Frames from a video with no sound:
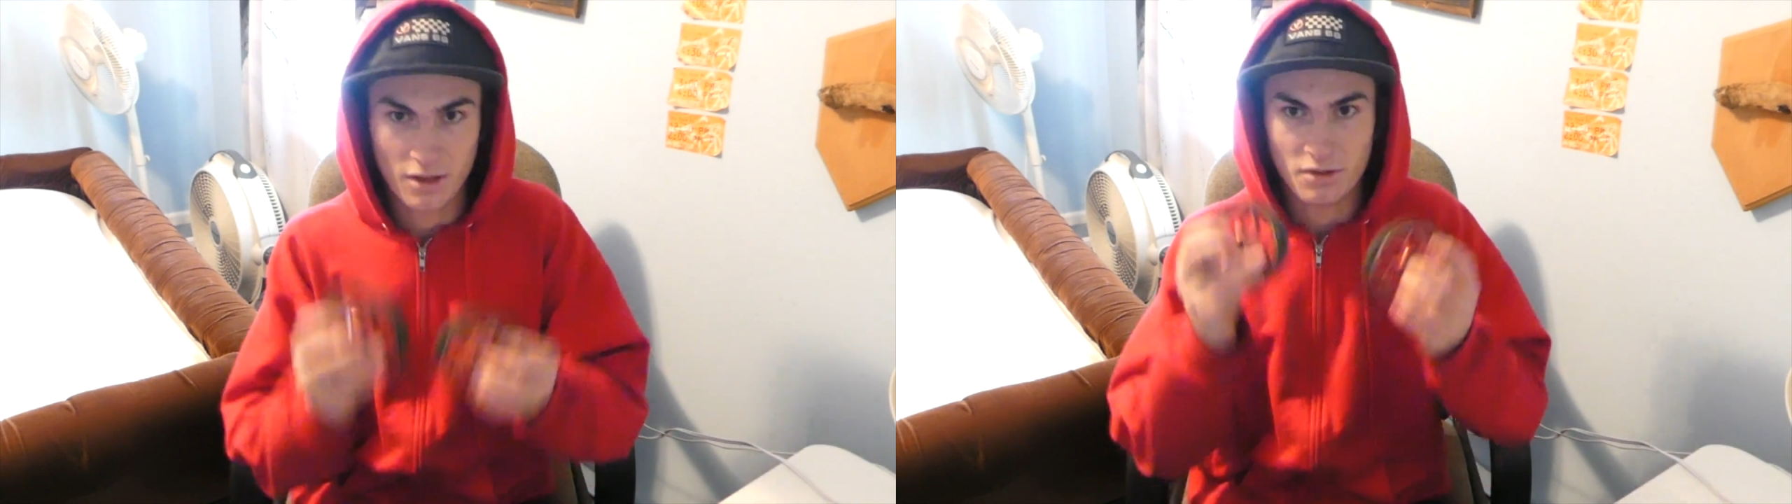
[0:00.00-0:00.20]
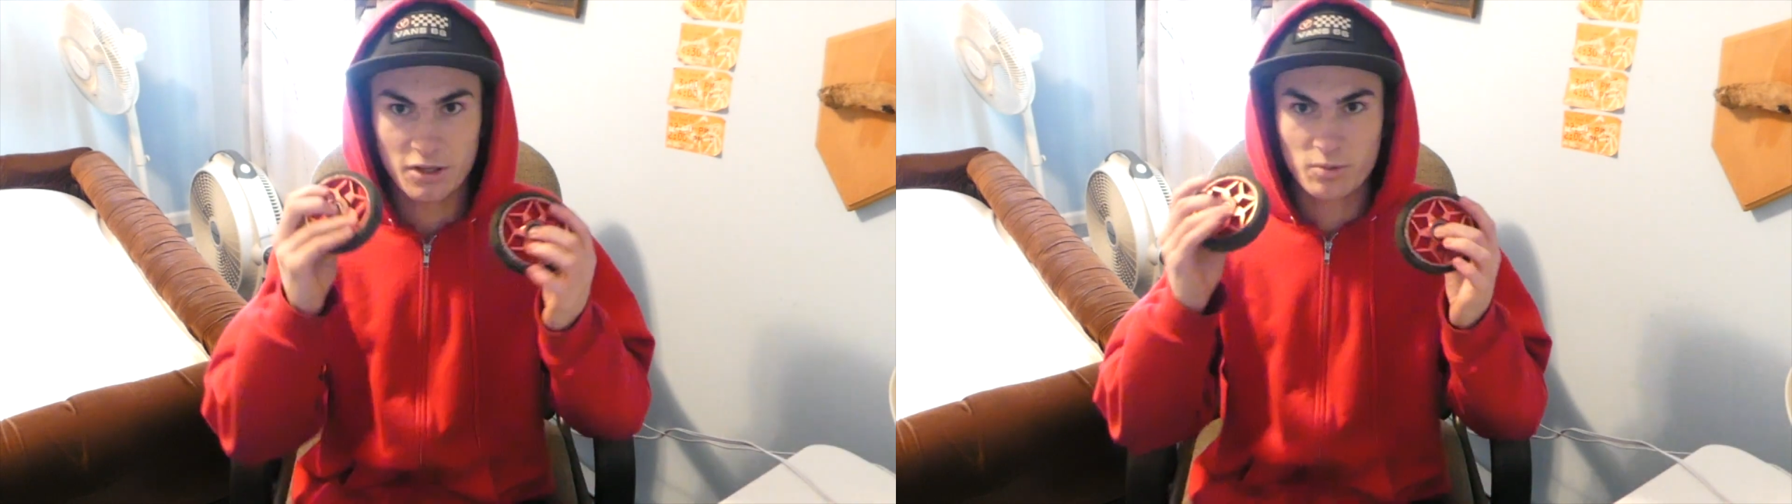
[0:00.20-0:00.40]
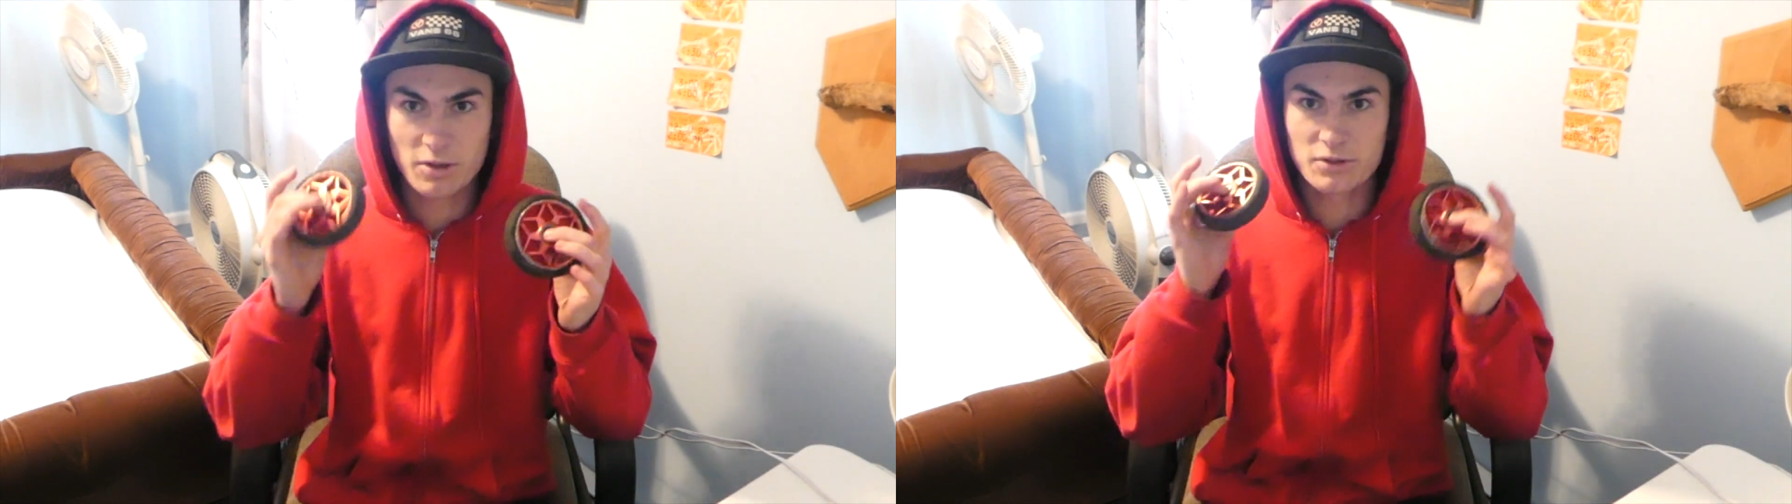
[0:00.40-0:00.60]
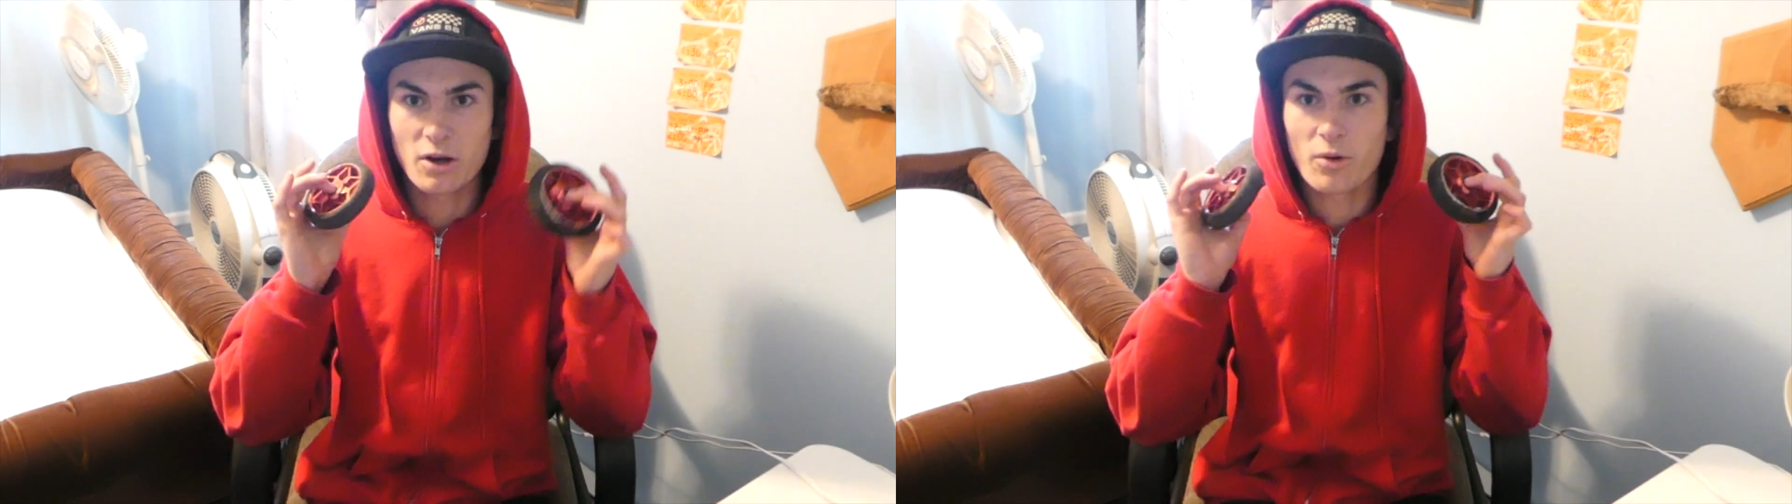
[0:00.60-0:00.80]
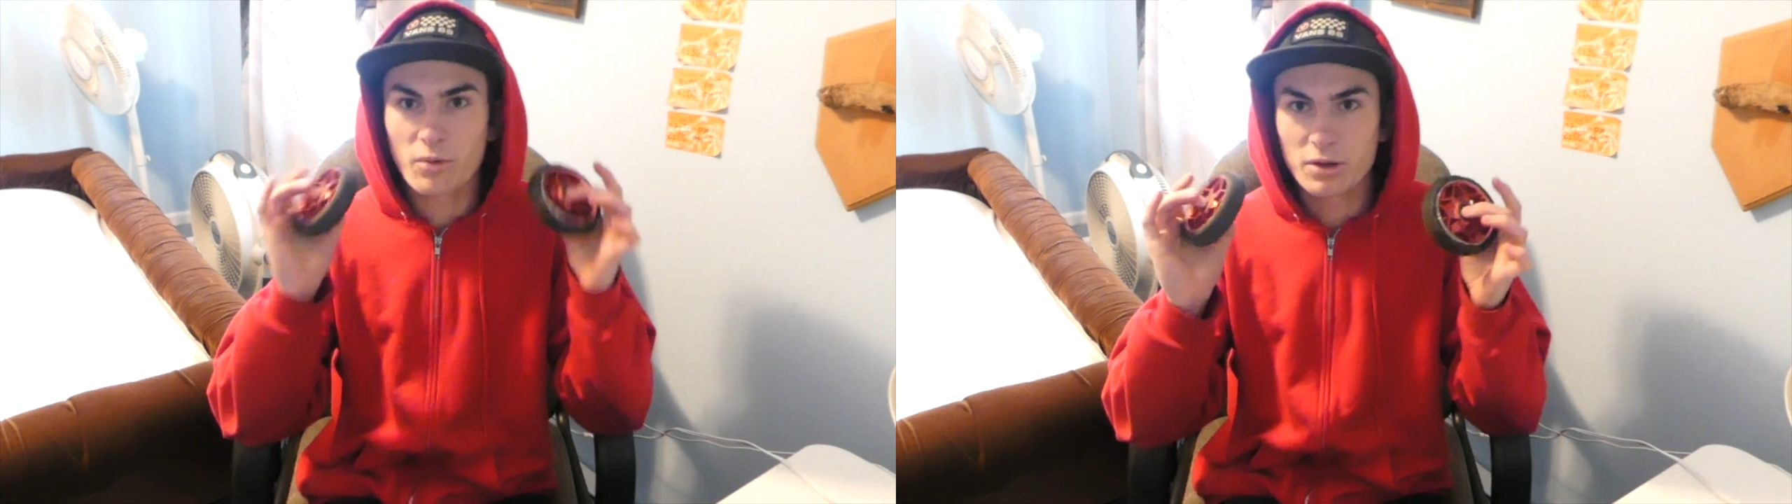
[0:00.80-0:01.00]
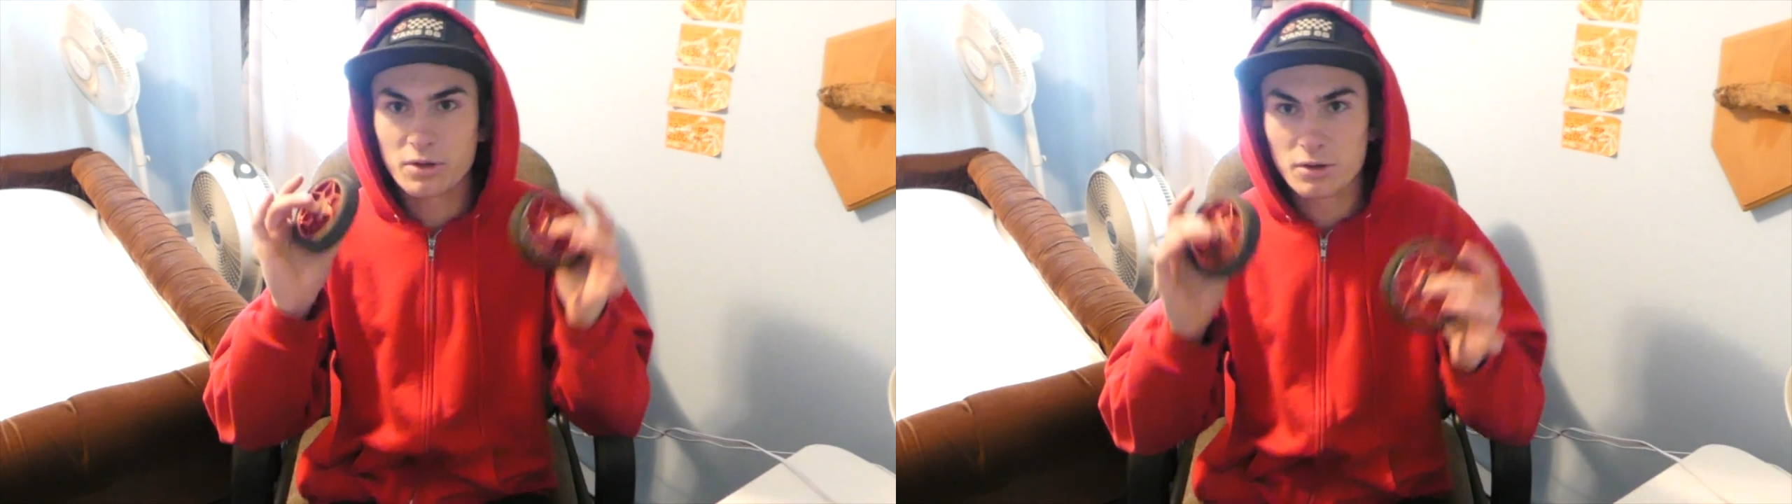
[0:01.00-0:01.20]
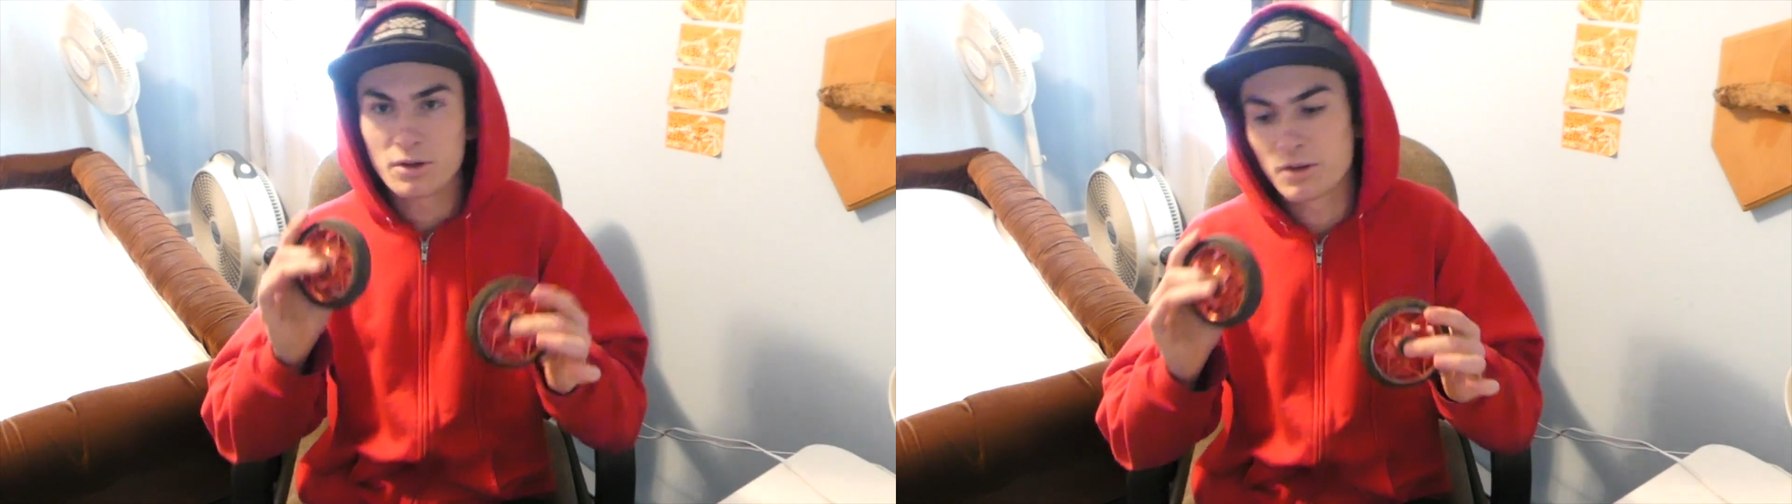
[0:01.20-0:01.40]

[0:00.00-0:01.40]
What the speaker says: these wheels are really good.